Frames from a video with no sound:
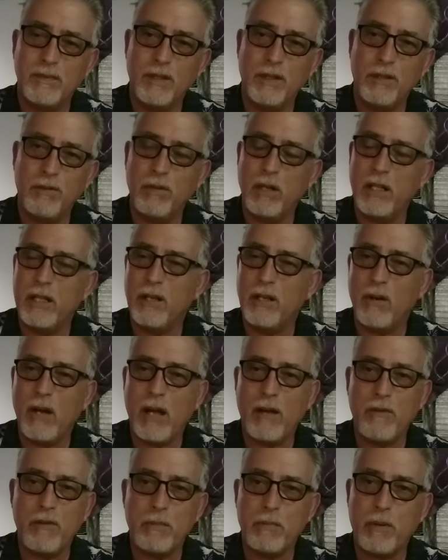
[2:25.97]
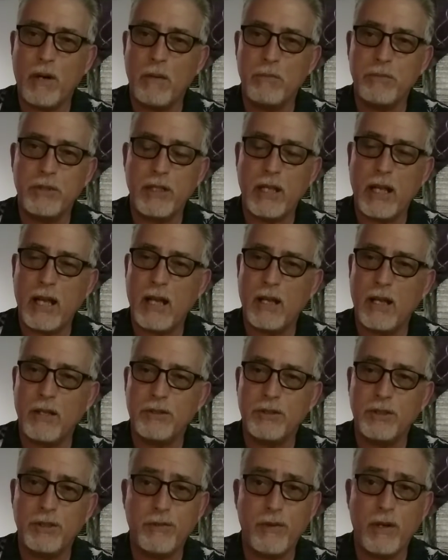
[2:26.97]
You really don't have any problems in the
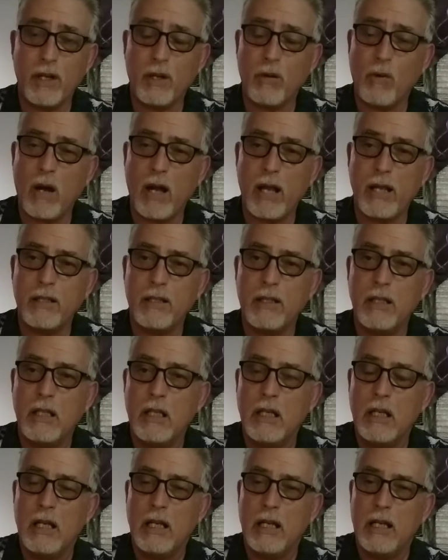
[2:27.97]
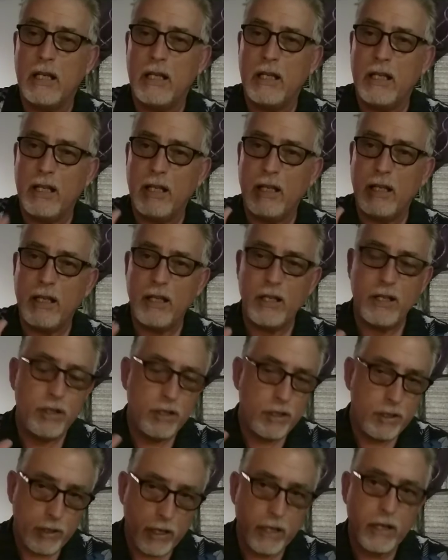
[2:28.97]
house. It's very quiet.
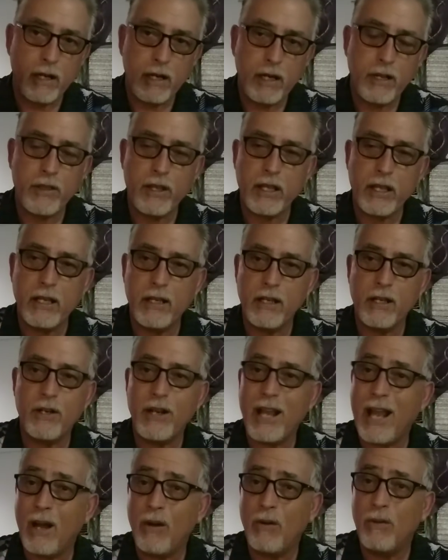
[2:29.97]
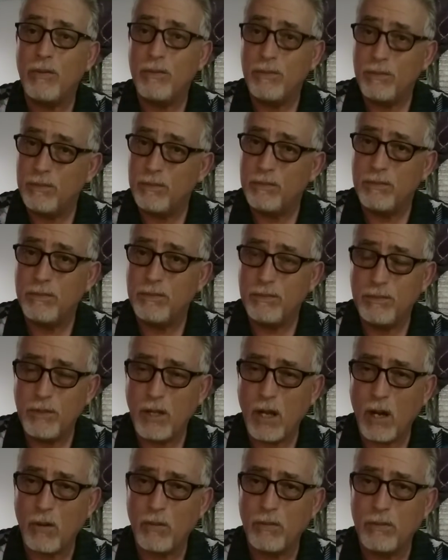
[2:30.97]
You hear anything in here now?
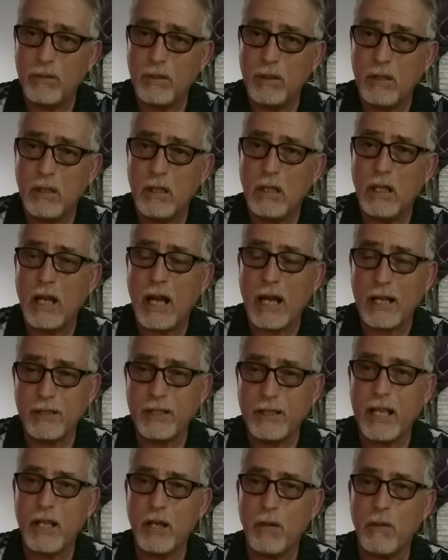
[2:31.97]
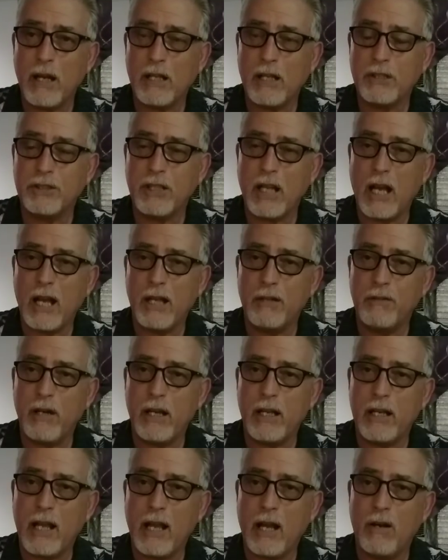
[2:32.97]
No. I could take you outside
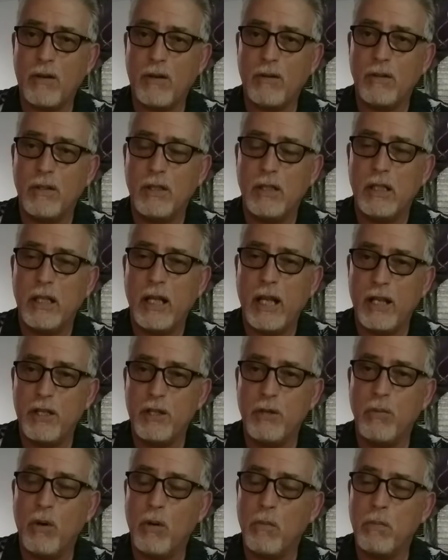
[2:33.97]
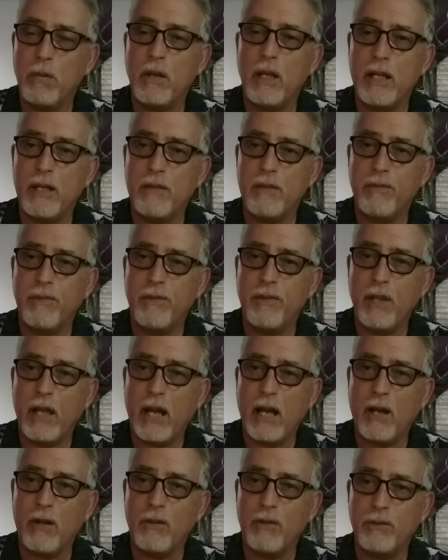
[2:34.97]
right now and you won't believe
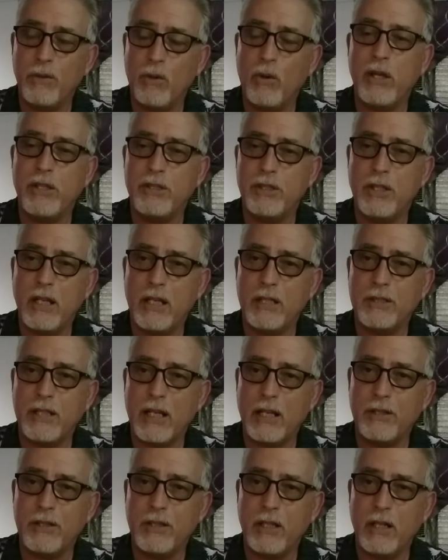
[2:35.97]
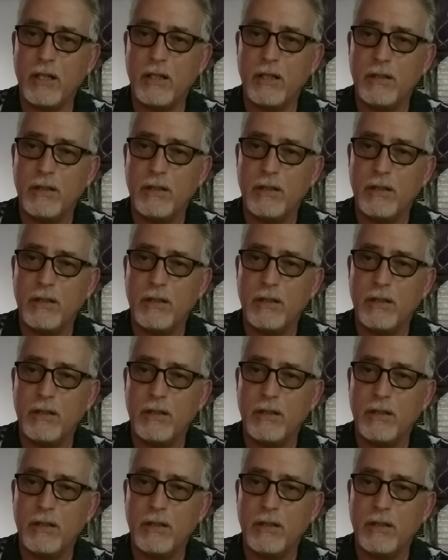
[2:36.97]
how noisy it is out there.